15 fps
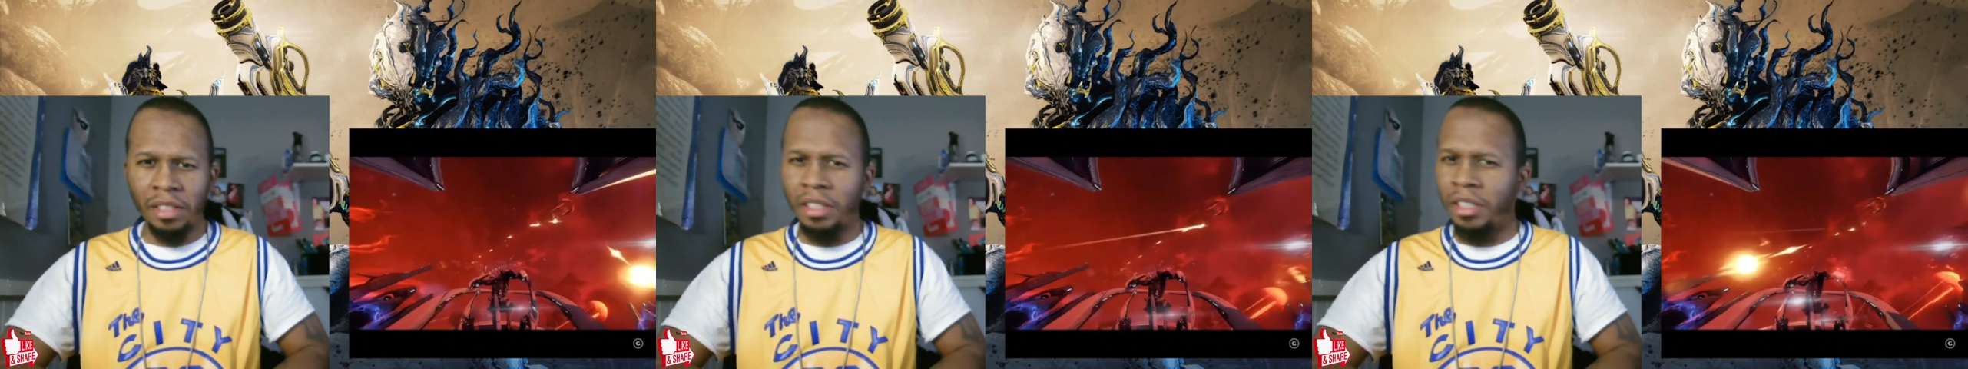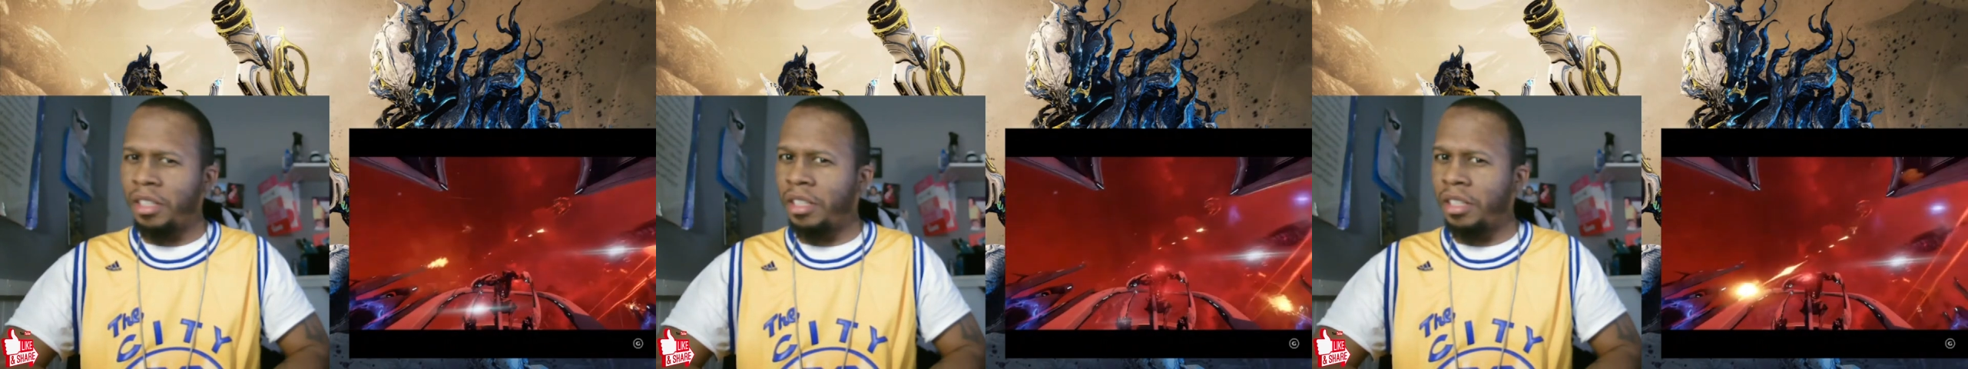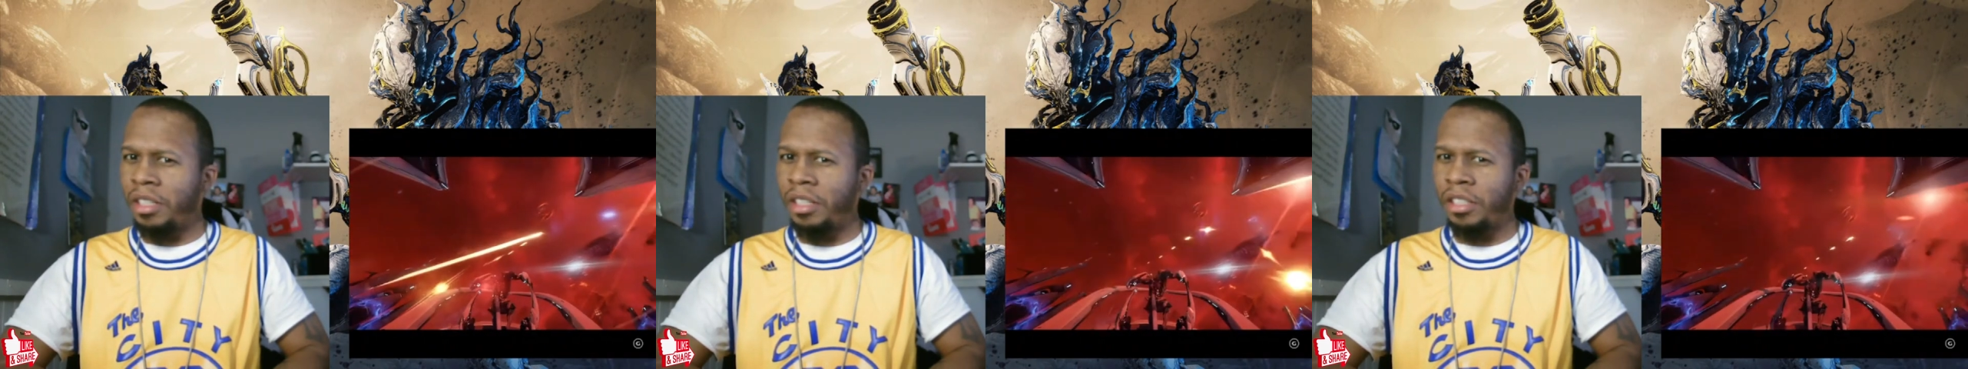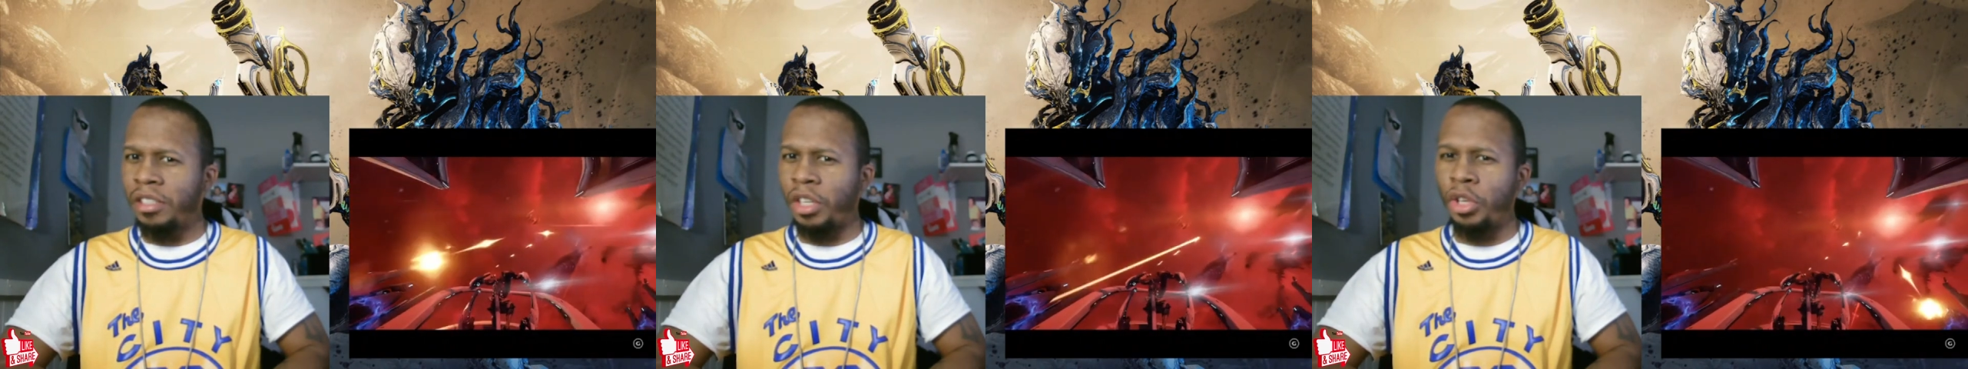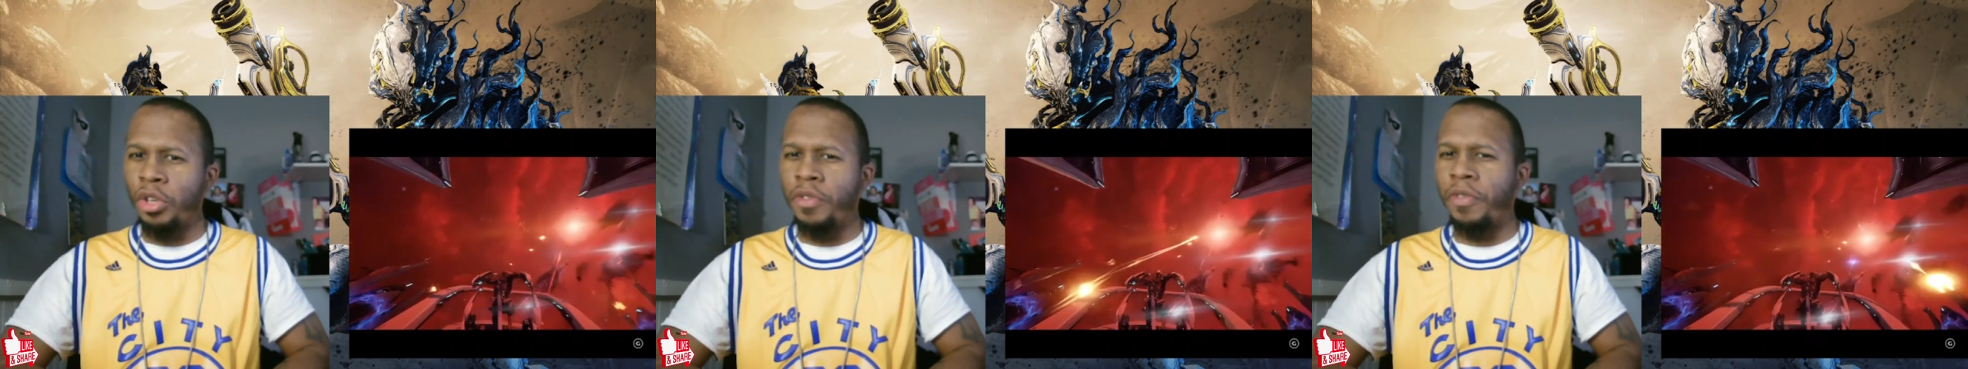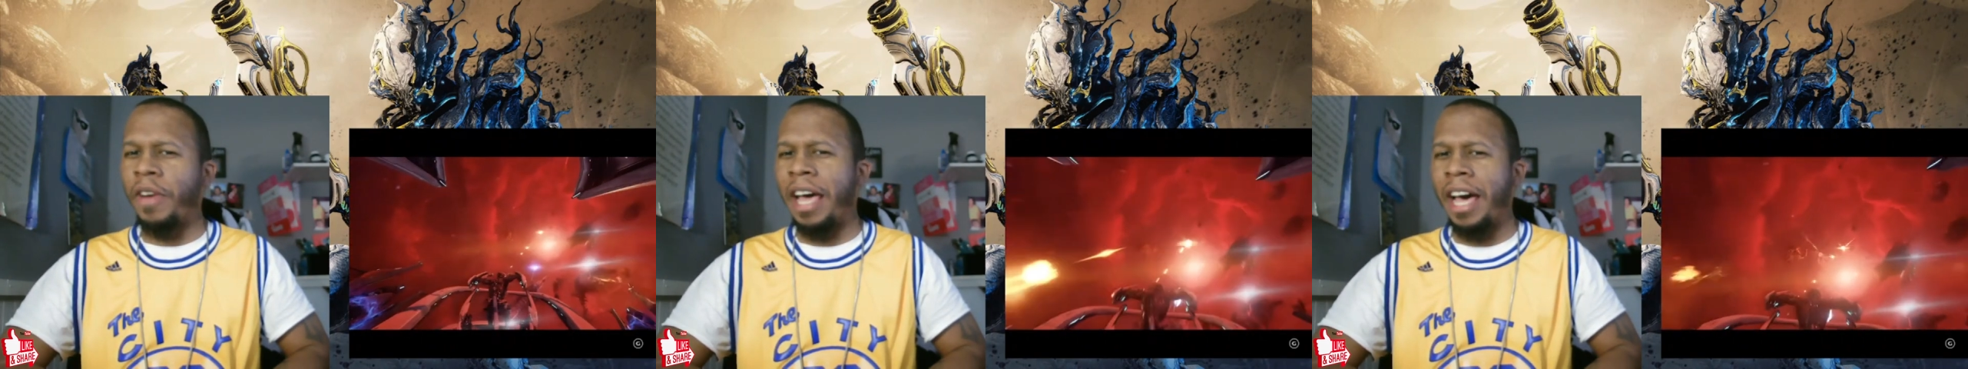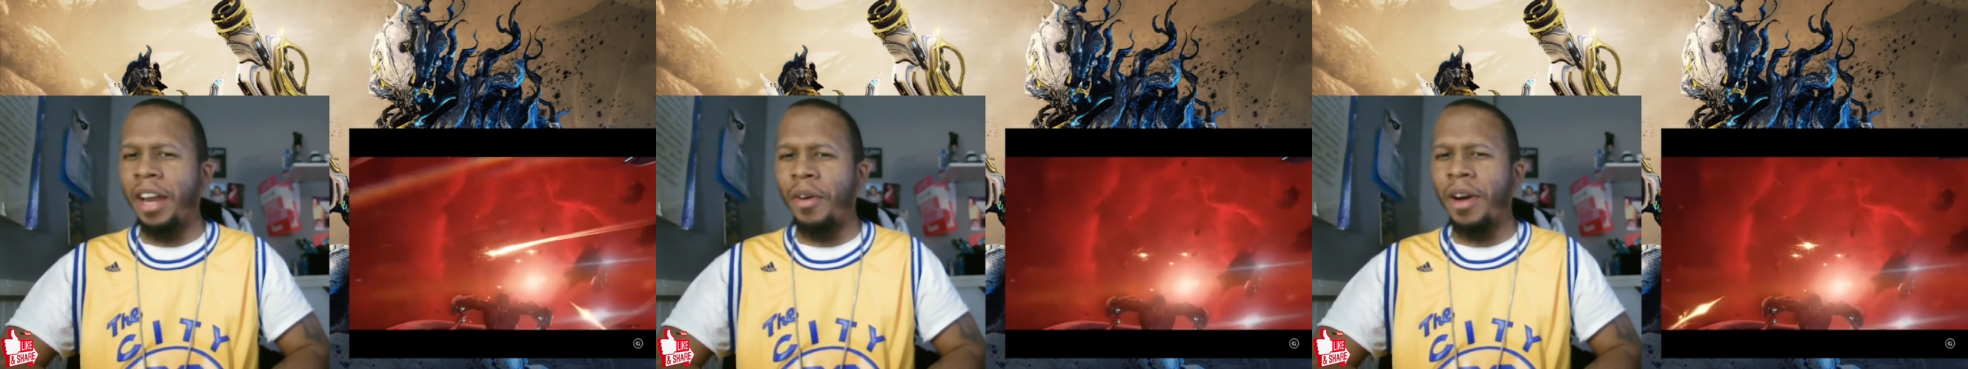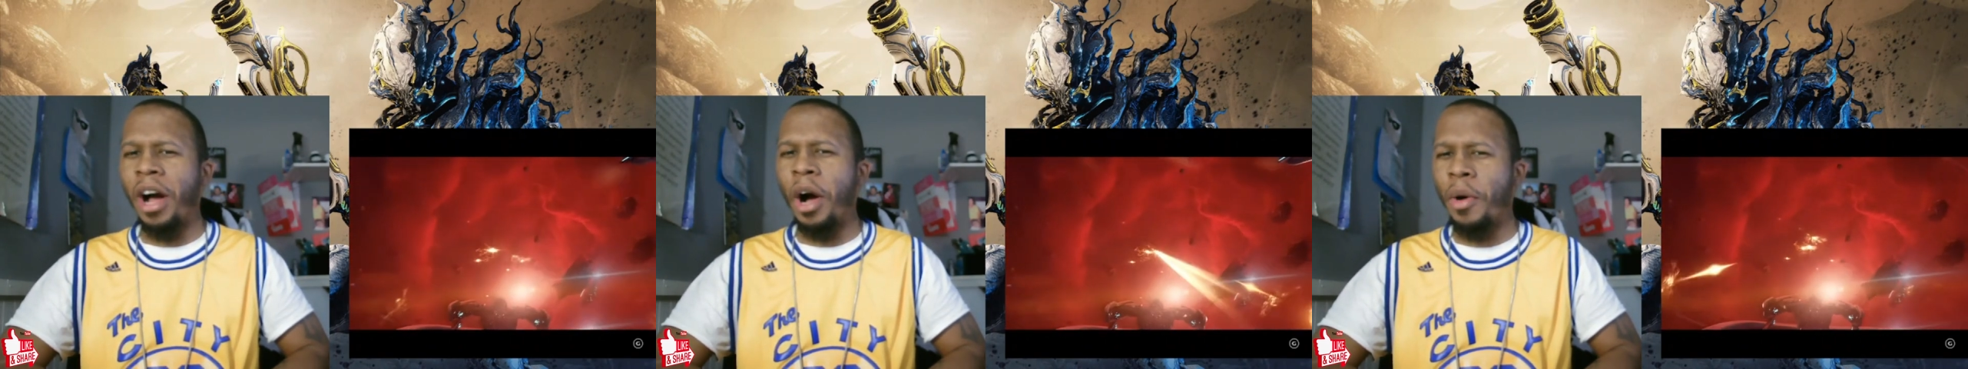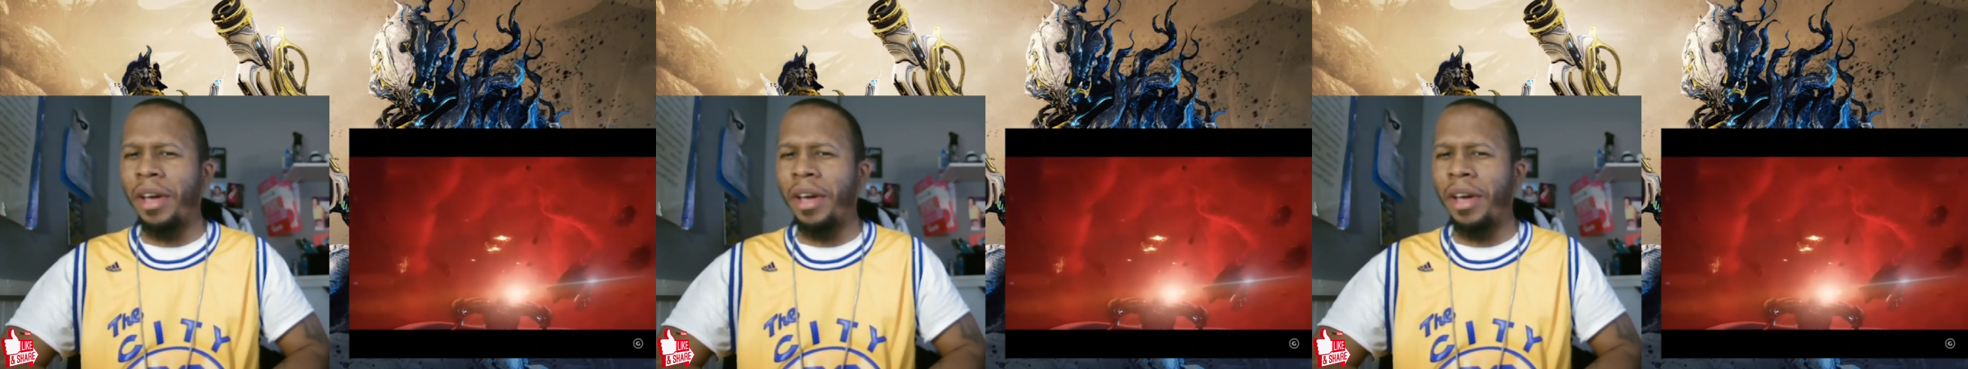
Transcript: making a So you flying around